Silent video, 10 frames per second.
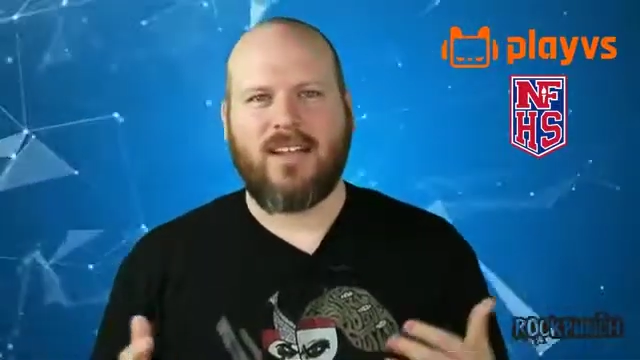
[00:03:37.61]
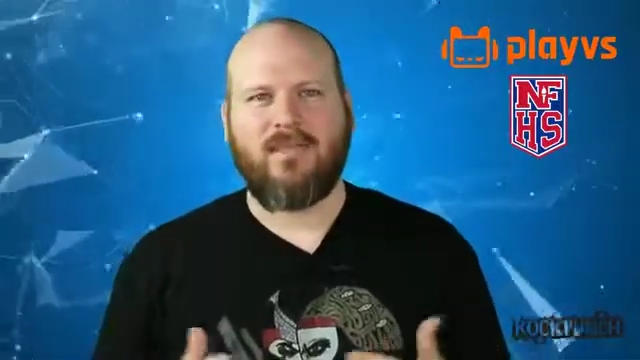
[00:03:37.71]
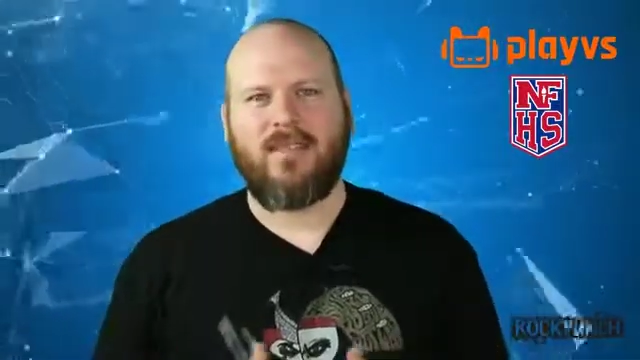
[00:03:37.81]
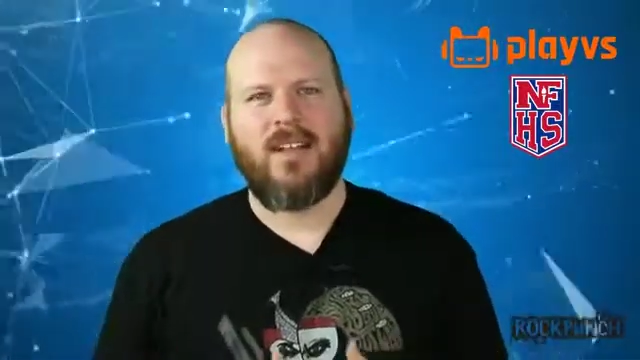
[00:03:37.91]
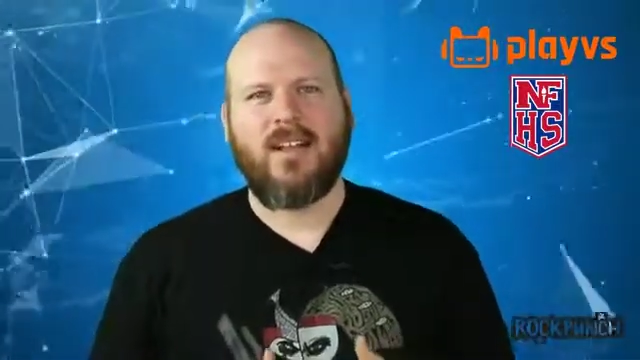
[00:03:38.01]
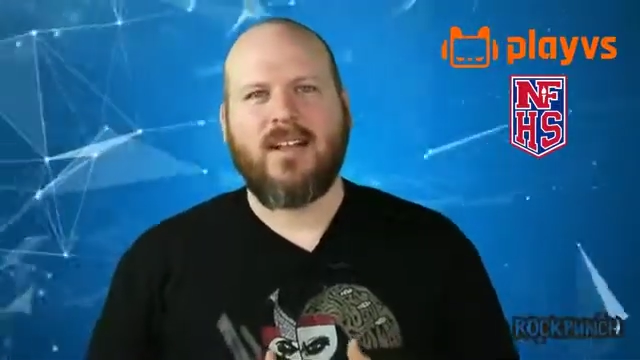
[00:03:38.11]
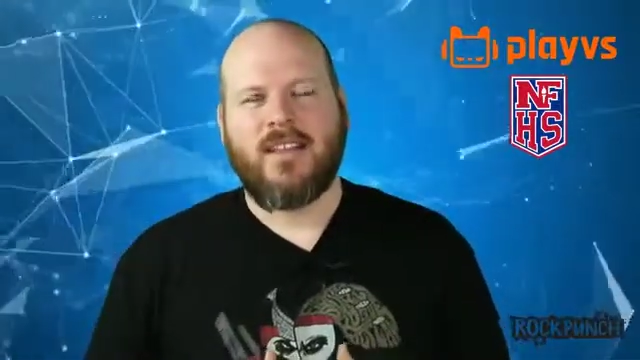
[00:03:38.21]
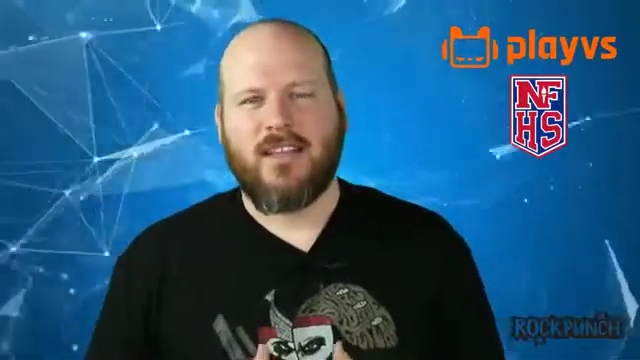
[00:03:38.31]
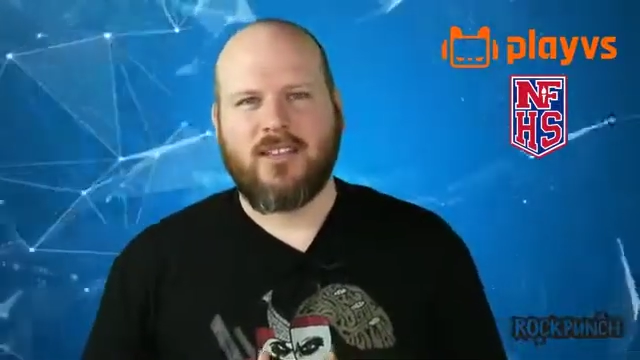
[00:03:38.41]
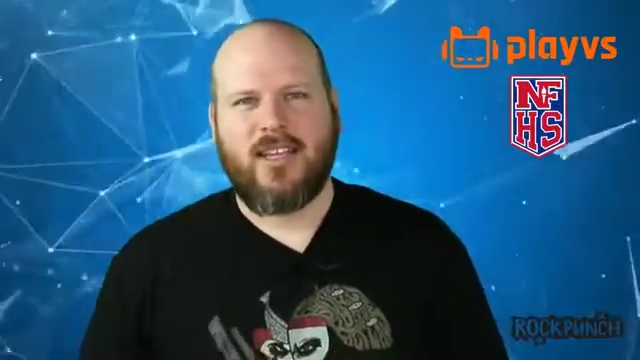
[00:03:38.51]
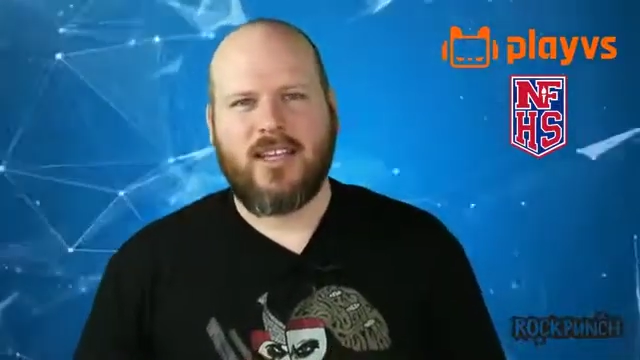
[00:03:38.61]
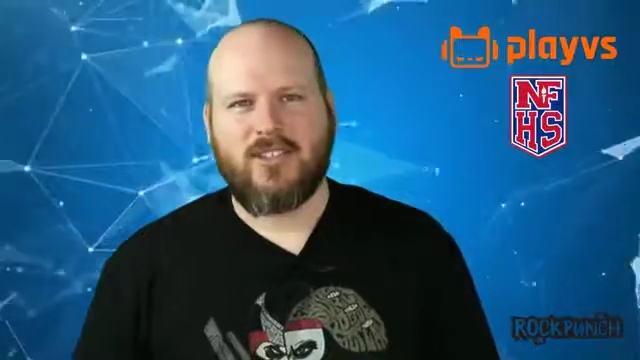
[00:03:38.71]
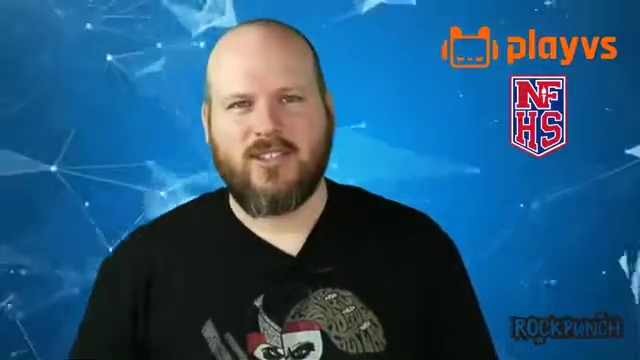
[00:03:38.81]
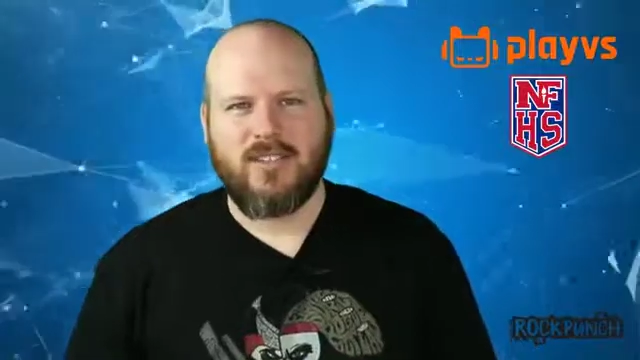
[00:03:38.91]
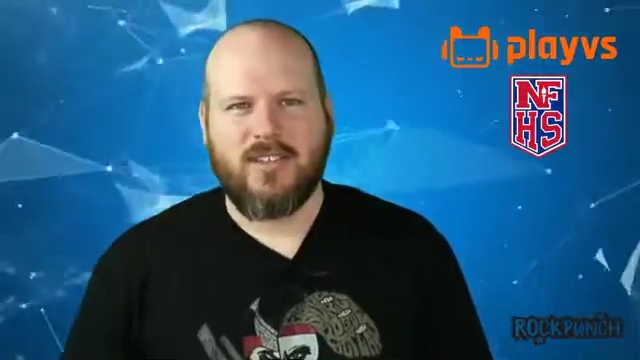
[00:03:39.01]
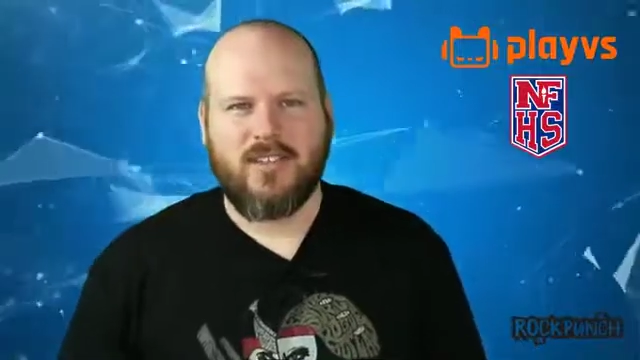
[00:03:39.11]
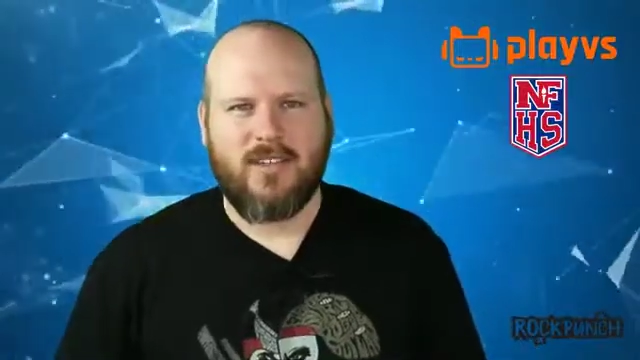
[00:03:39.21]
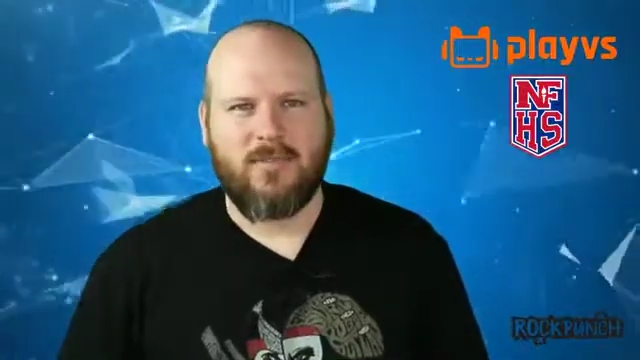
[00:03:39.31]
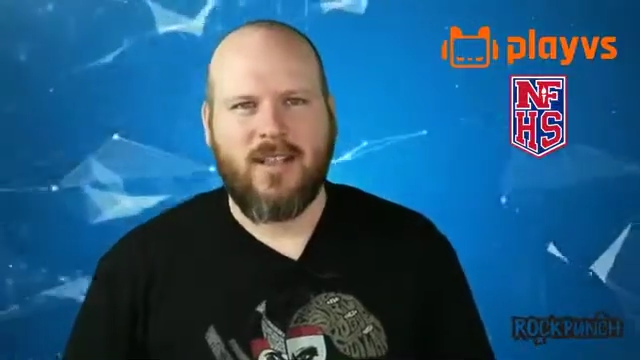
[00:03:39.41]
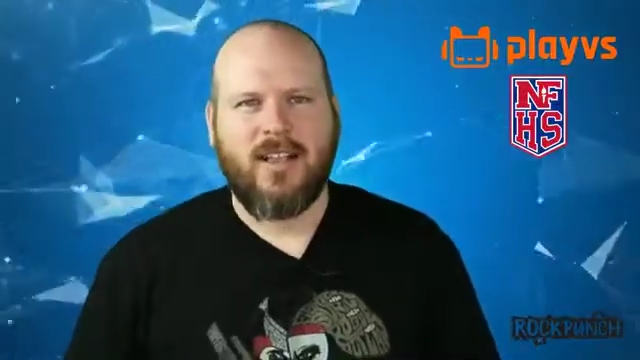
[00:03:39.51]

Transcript: of the education system.